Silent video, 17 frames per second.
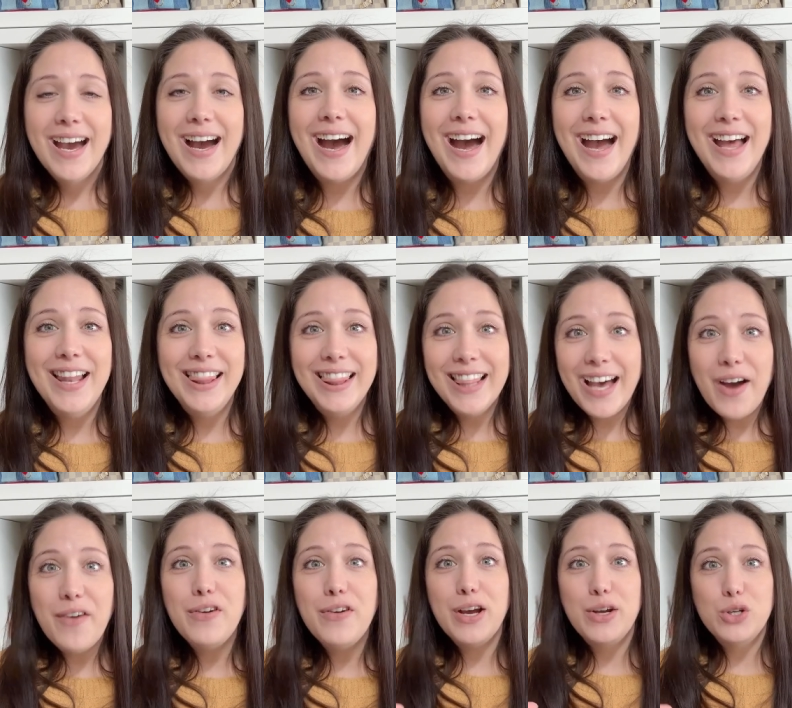uh,
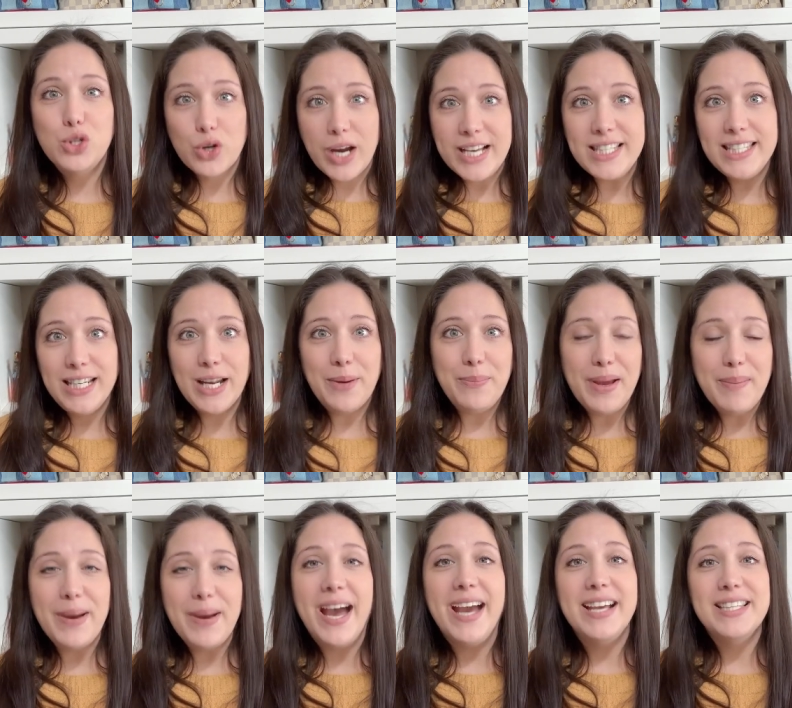love dressing up my
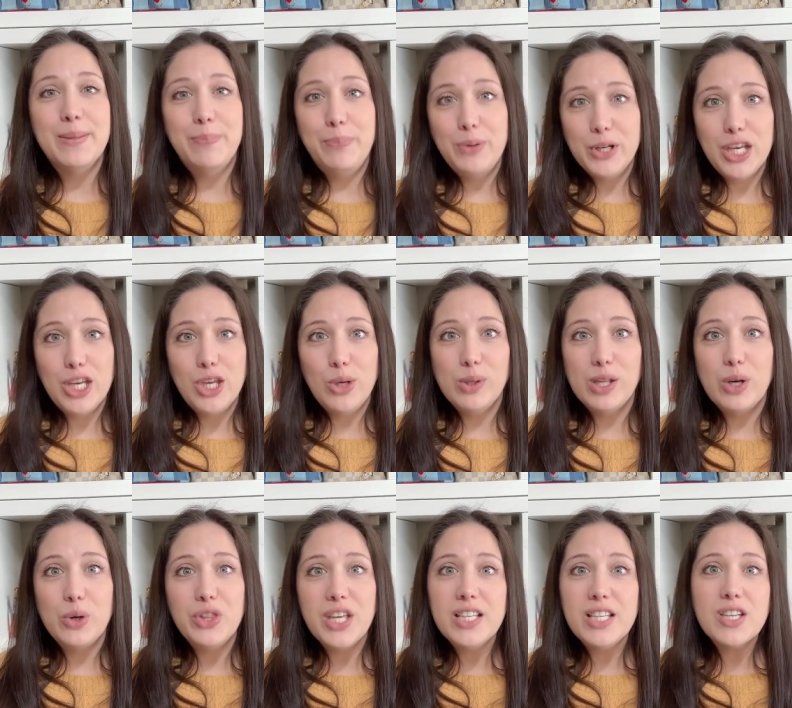bags and putting cute little
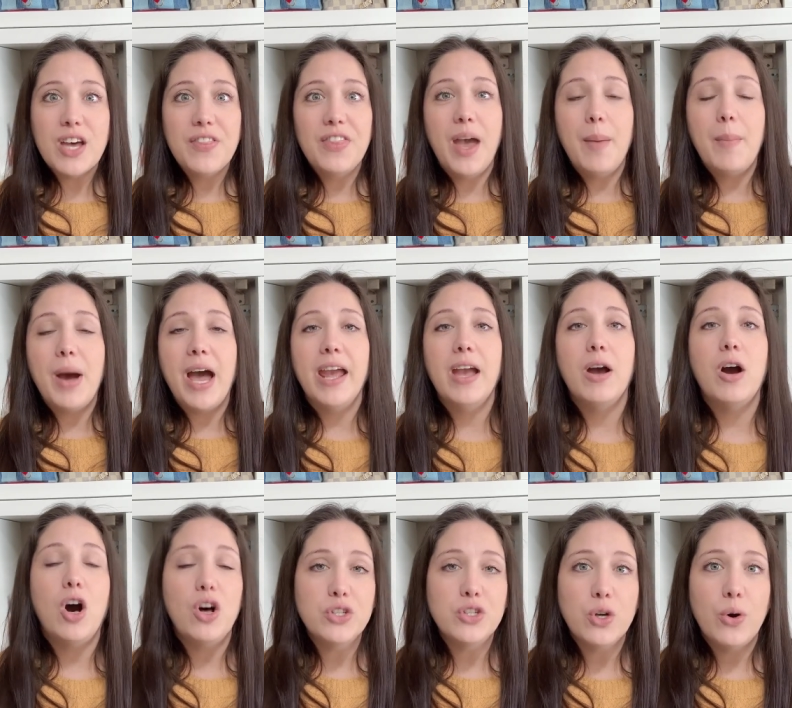things on them. I
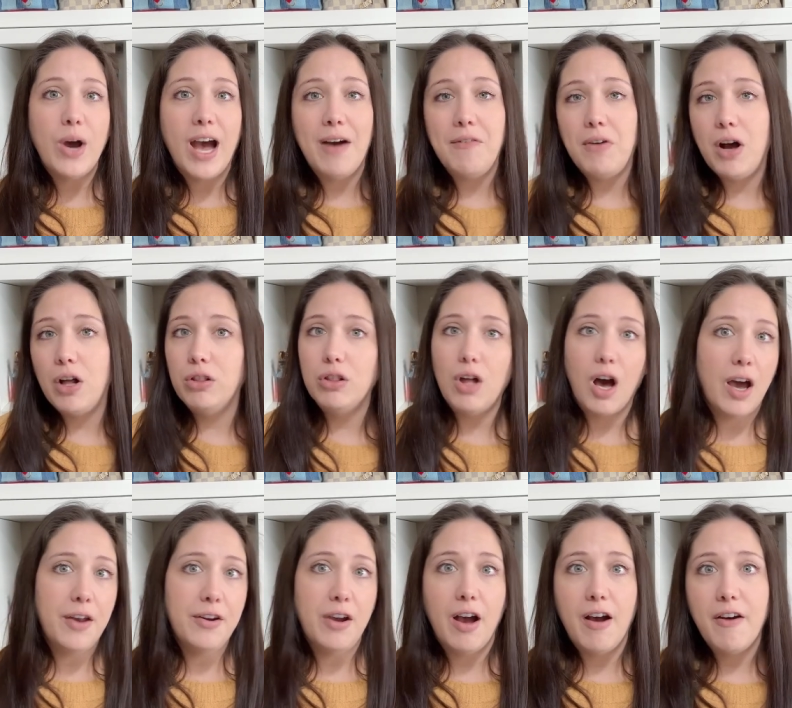also have a lot
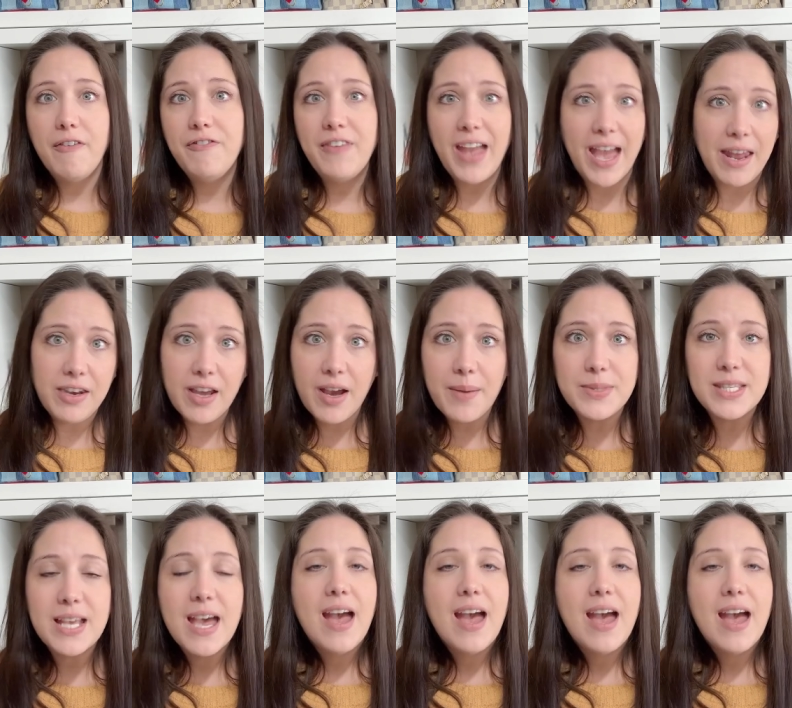of fandoms.